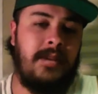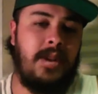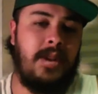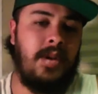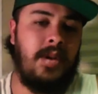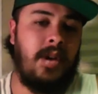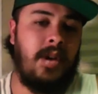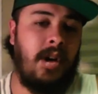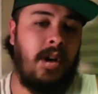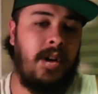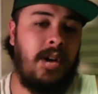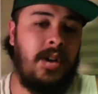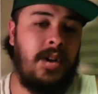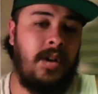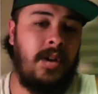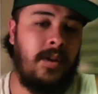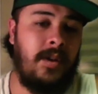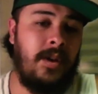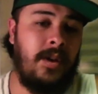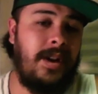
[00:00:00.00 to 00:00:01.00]
2 cards
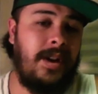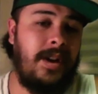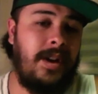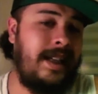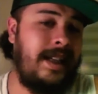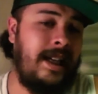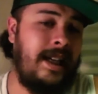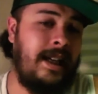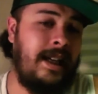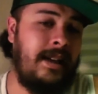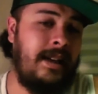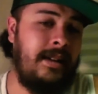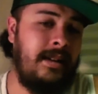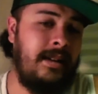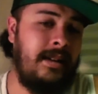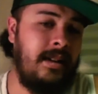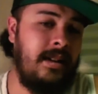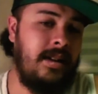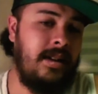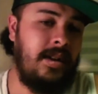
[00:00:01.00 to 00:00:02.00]
over again.
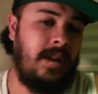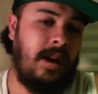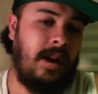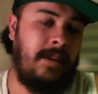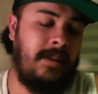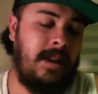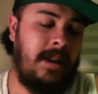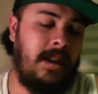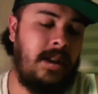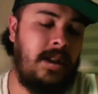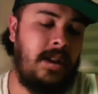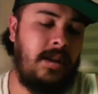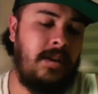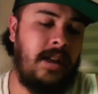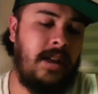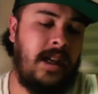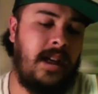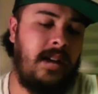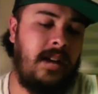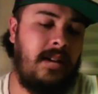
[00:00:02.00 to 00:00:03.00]
So I'm going to do
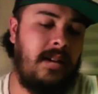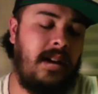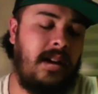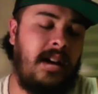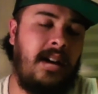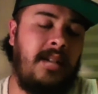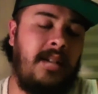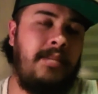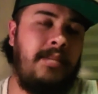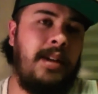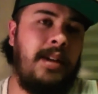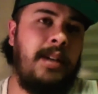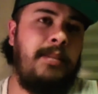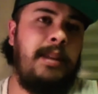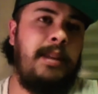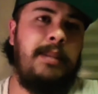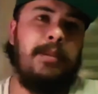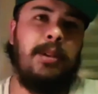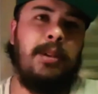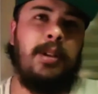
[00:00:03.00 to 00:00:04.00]
that. But
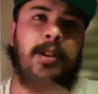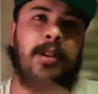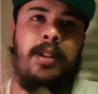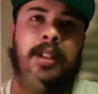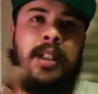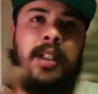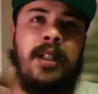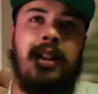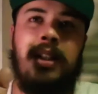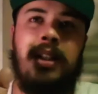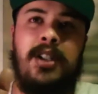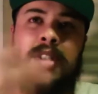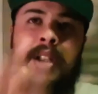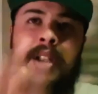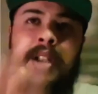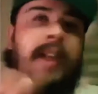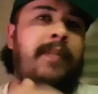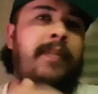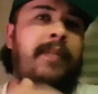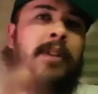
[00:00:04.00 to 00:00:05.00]
people
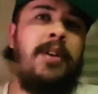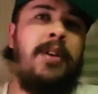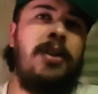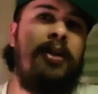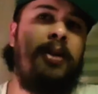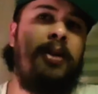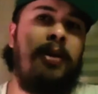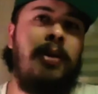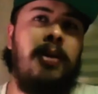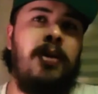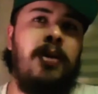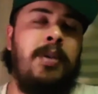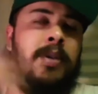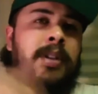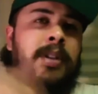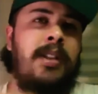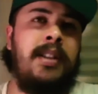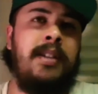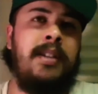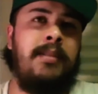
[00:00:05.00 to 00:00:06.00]
July 1st through
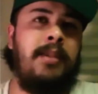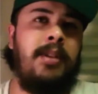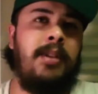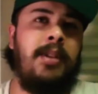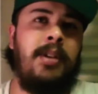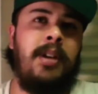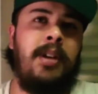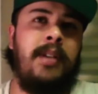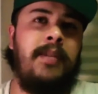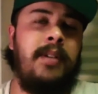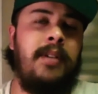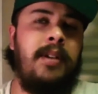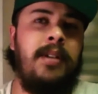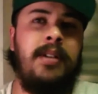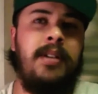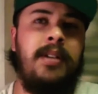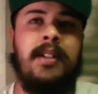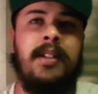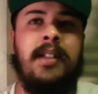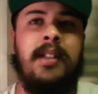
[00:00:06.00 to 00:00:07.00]
December
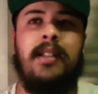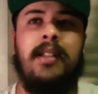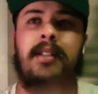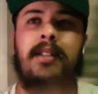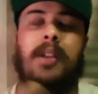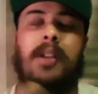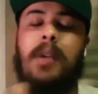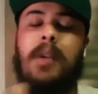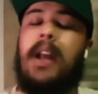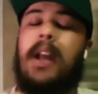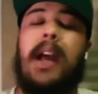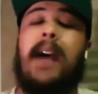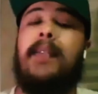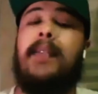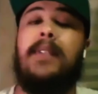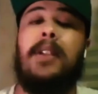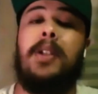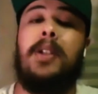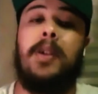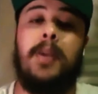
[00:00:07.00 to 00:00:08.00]
31st don't have
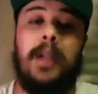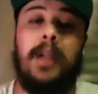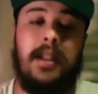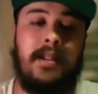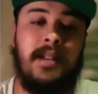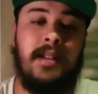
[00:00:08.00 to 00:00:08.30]
to do it.